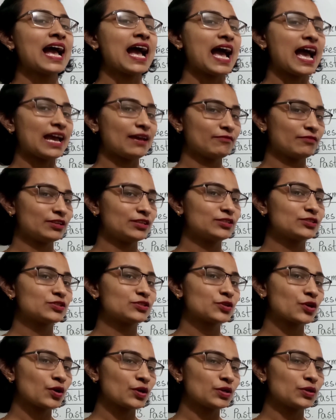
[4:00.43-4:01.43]
I will
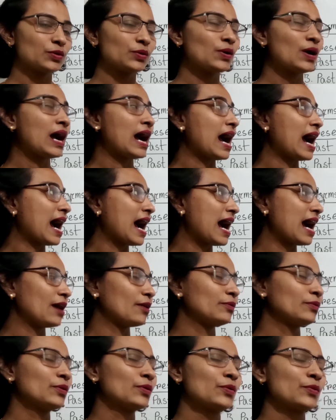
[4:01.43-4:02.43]
show you
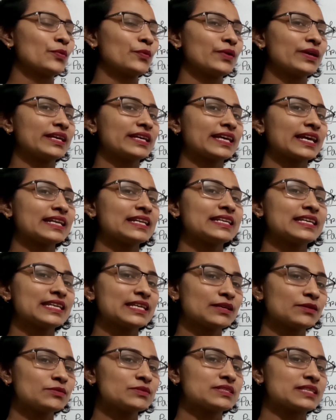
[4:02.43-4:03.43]
how we can
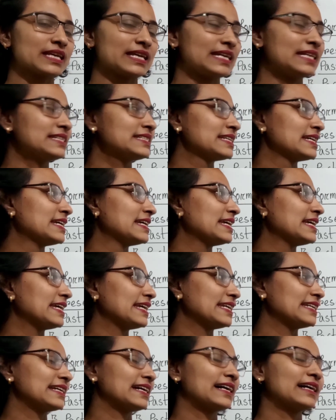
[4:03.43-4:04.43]
use it
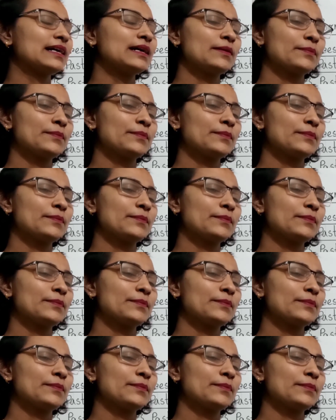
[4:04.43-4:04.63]
in a